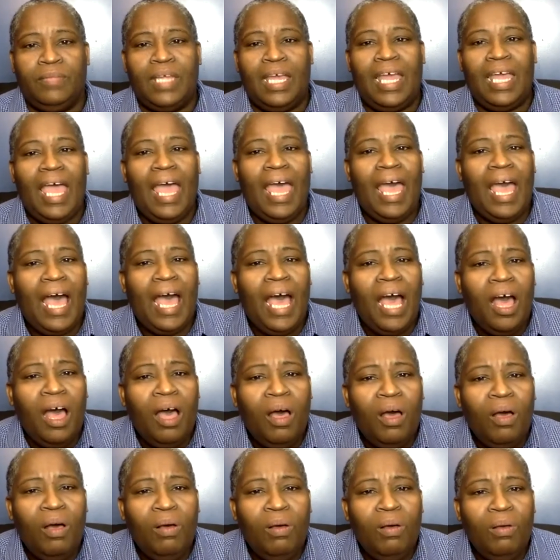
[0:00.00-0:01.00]

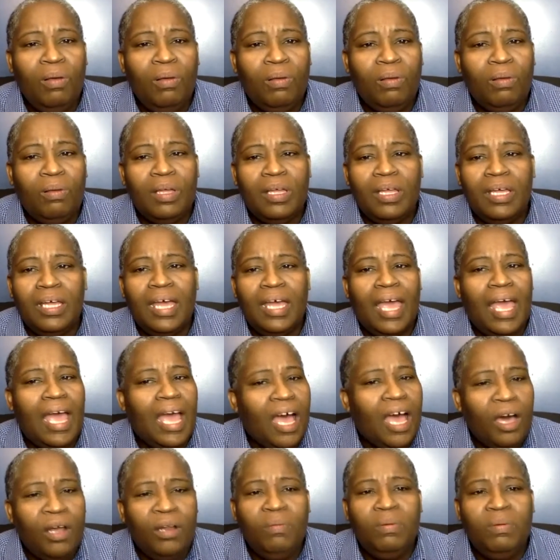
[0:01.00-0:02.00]
How
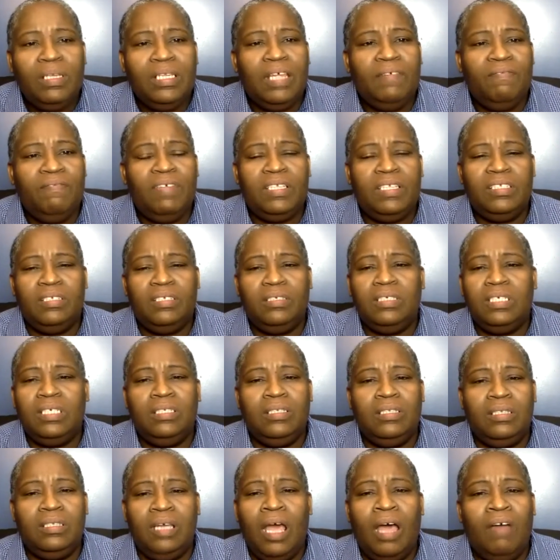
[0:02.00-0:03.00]
do we live into
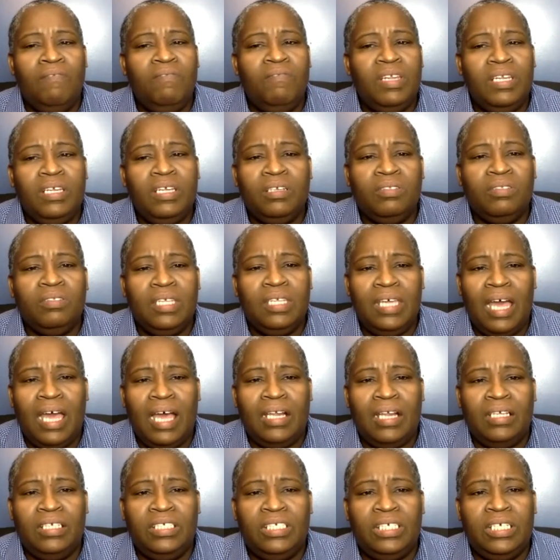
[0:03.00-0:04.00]
covenantal
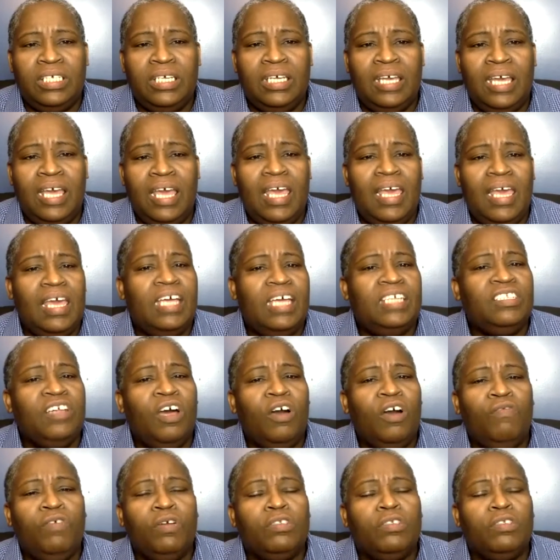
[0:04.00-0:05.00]
theology as
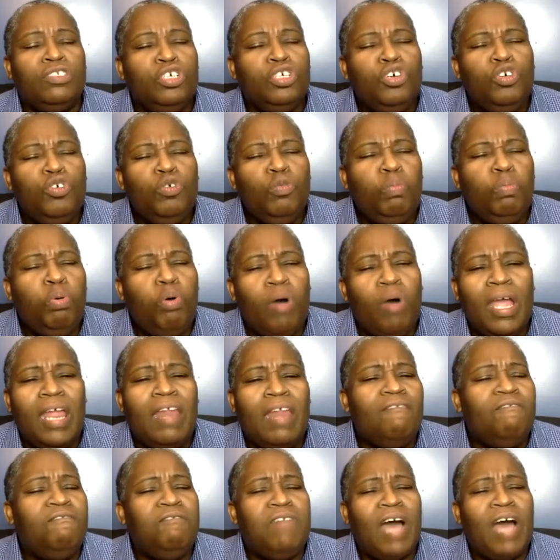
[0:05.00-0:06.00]
over
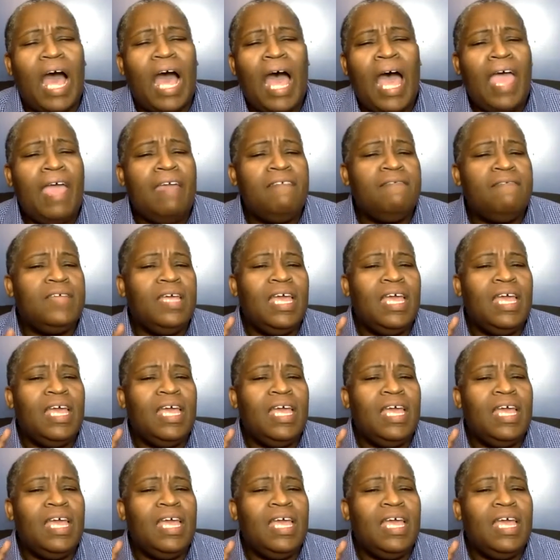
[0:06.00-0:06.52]
2.5